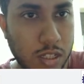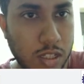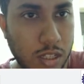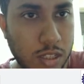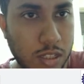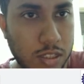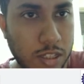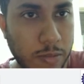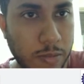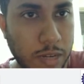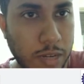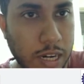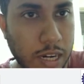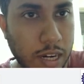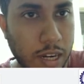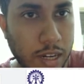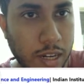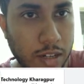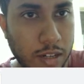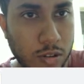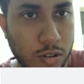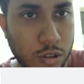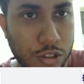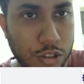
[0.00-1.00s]
Similarly
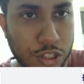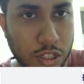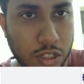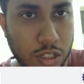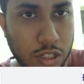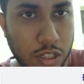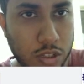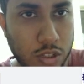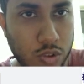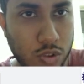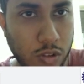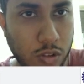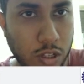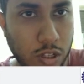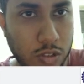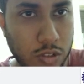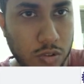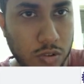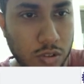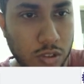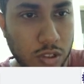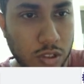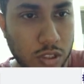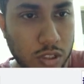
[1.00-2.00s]
in question, these two
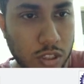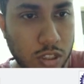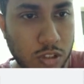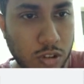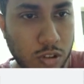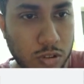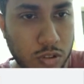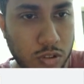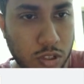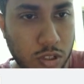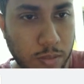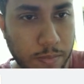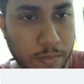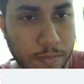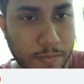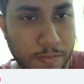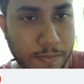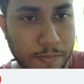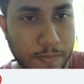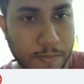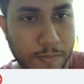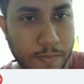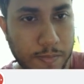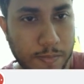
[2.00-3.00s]
also, this also same.
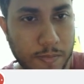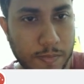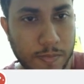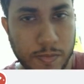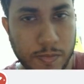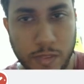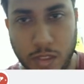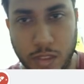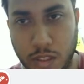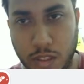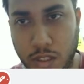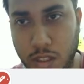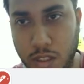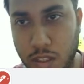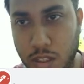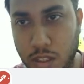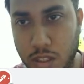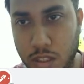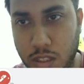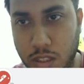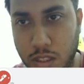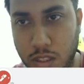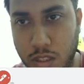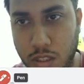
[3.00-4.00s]

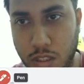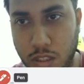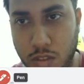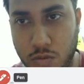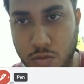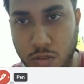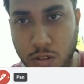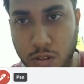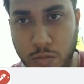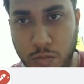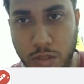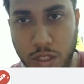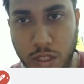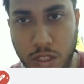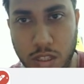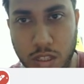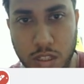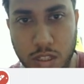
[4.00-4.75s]
This will be